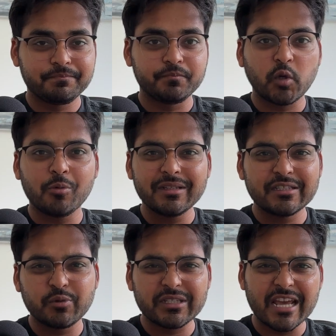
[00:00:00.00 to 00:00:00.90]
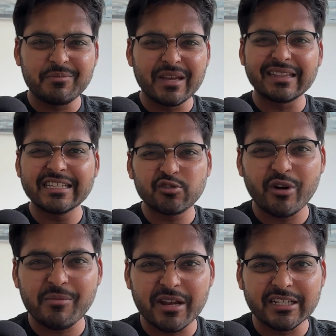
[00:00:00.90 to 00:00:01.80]
Normally this would take me at least 20
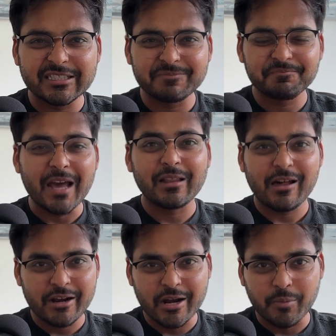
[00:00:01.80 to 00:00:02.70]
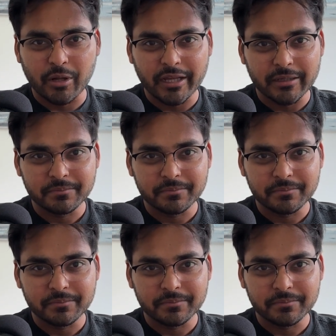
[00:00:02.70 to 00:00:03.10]
minutes and a lot of hair pulling.